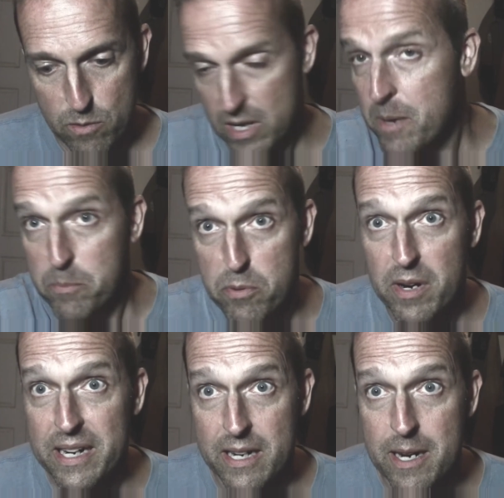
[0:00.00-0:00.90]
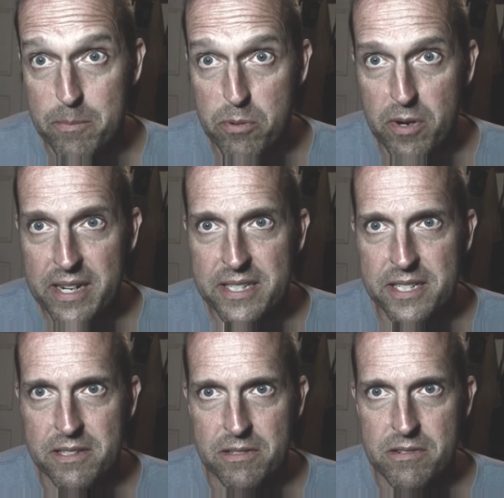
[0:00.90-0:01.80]

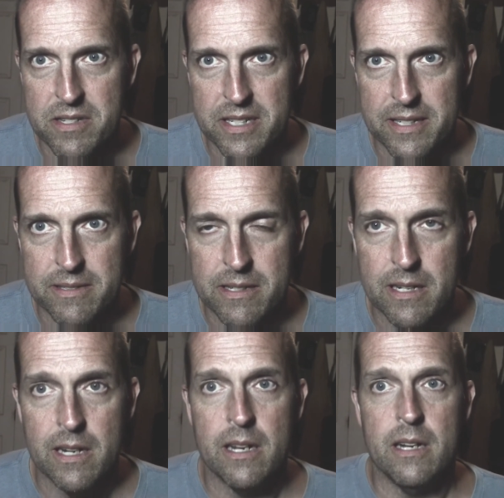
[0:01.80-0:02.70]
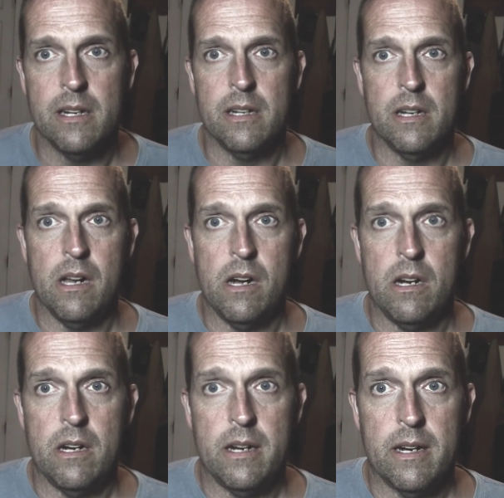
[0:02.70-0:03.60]
compressors, and
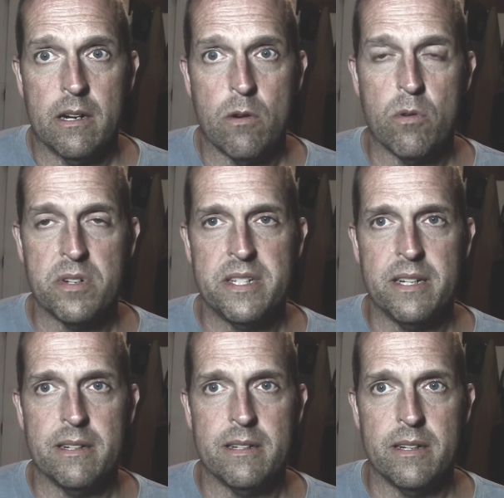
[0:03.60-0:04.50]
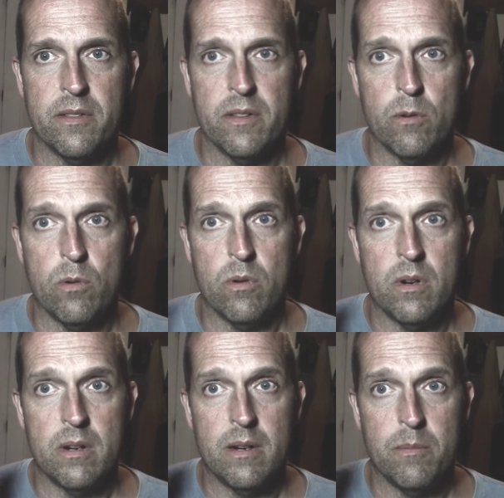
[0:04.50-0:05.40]
of course
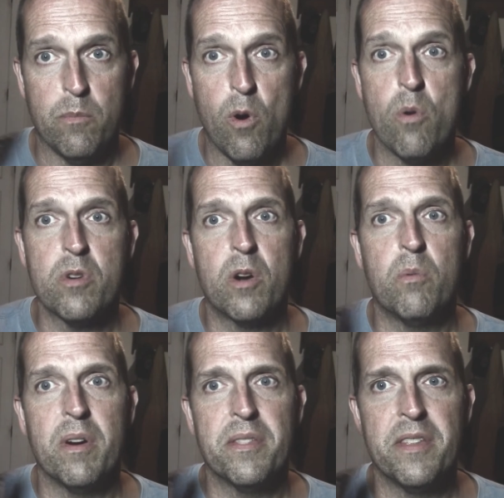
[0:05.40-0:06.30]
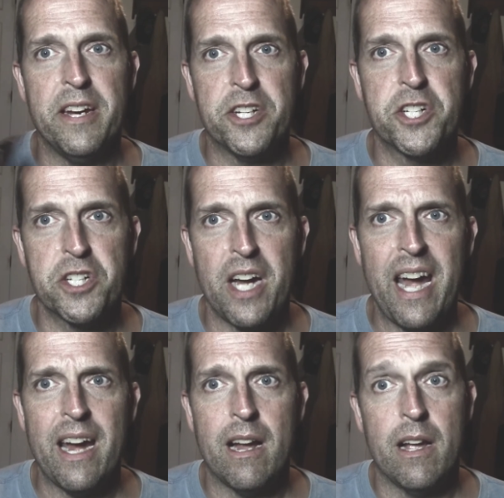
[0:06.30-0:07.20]
motor with the
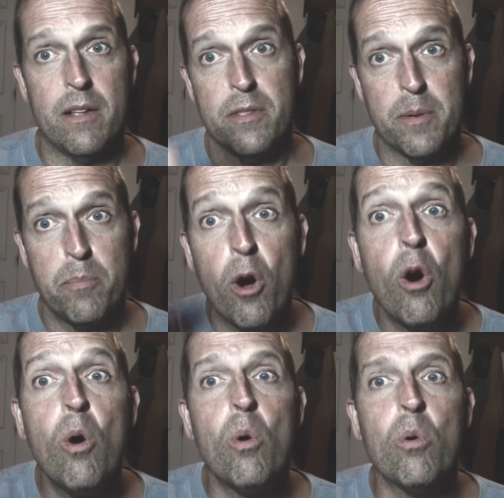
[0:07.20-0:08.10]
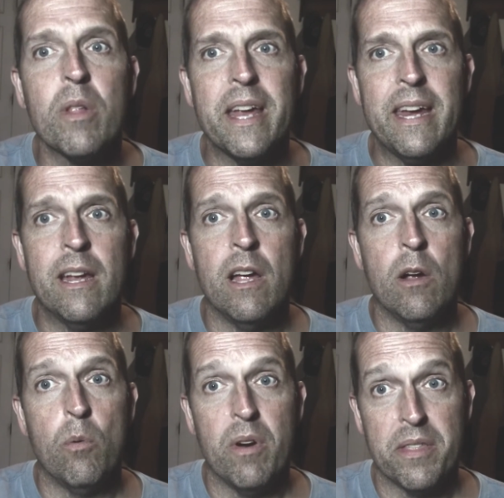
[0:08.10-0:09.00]
pulley
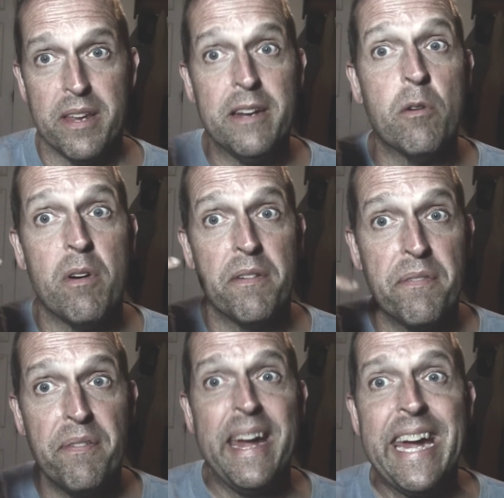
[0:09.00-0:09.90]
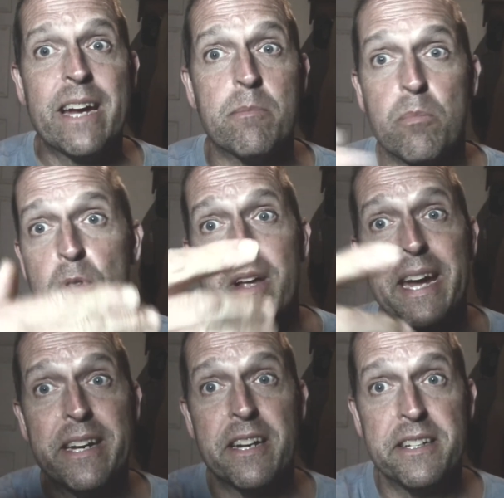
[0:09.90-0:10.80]
with a fan
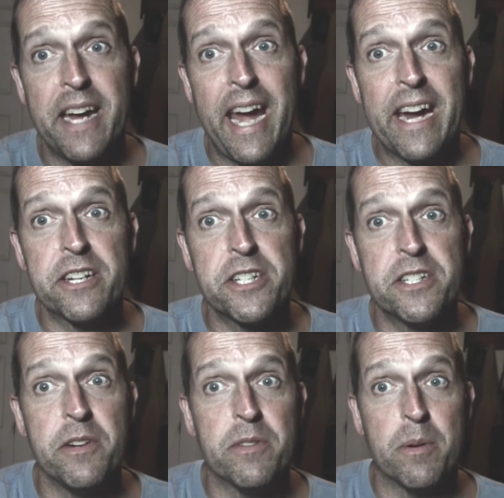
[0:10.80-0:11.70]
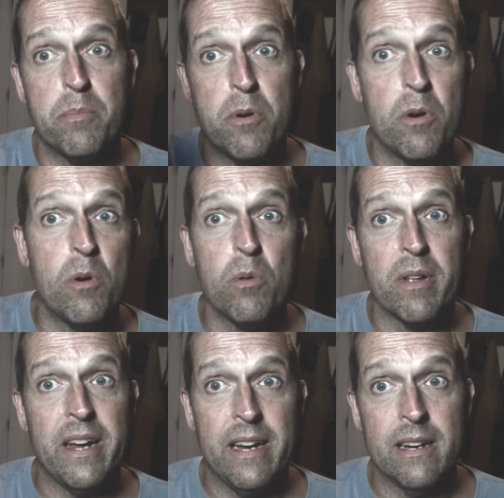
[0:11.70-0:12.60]
blade attached to the
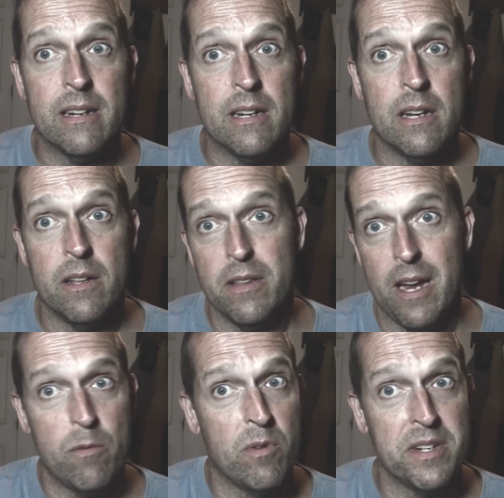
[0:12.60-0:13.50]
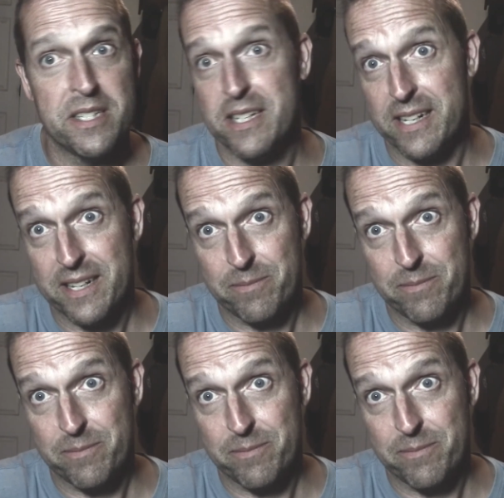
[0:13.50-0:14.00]
pulley that was a